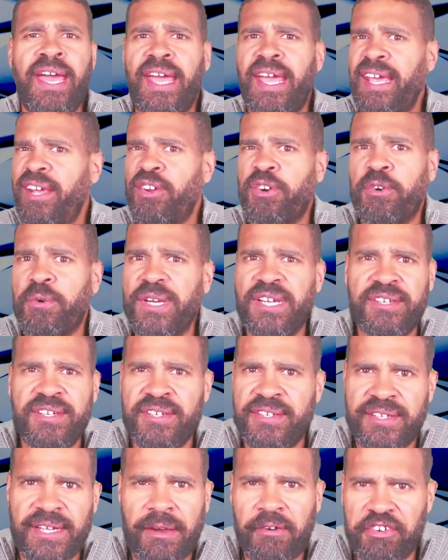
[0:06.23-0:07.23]
It always
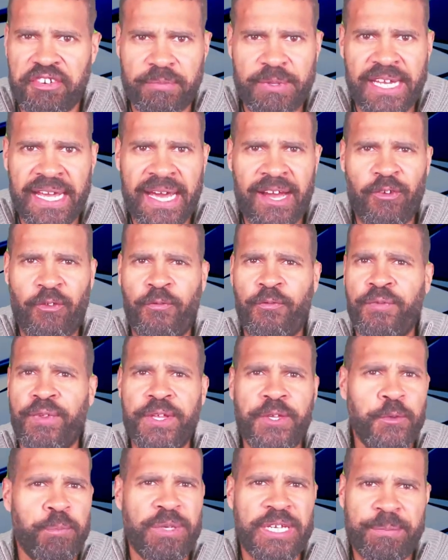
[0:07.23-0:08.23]
astounds me how
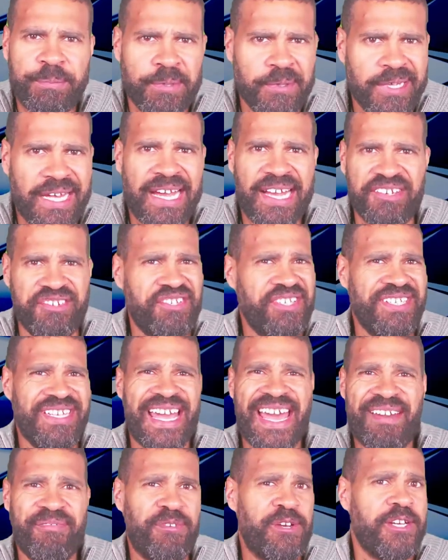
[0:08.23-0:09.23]
few people actually
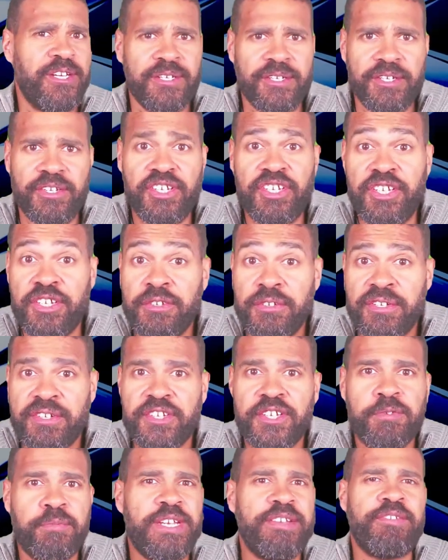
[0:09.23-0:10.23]
ever use
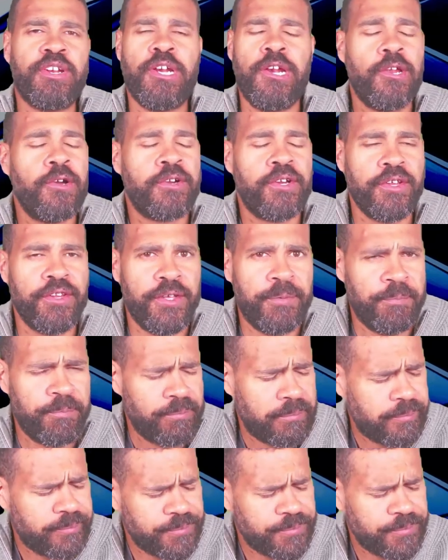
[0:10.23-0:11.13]
them, even look at them.